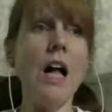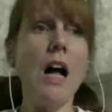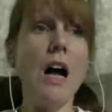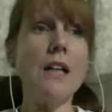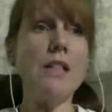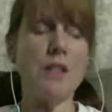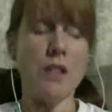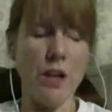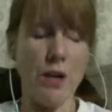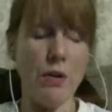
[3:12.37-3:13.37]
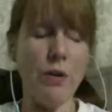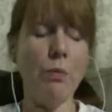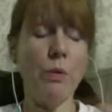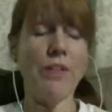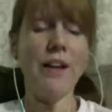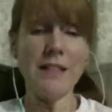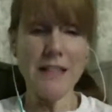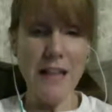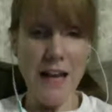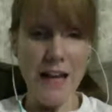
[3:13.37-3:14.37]
So with that
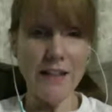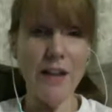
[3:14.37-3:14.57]
said,